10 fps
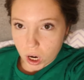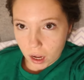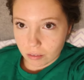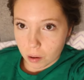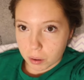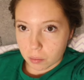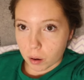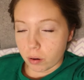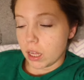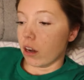I've not been in
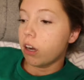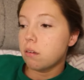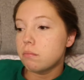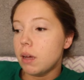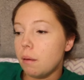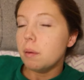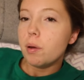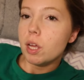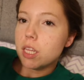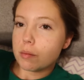my reading era. I've been
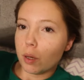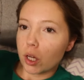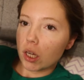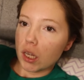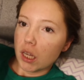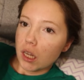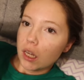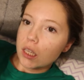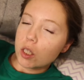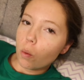bringing this book
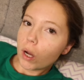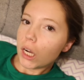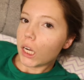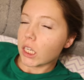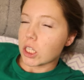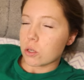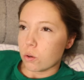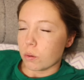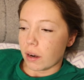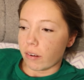to work, to
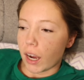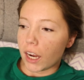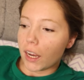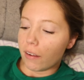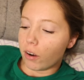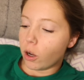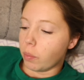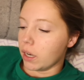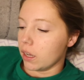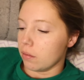school, whatever. I have not
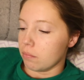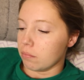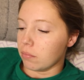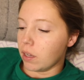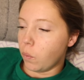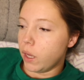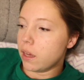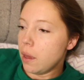opened it in a week.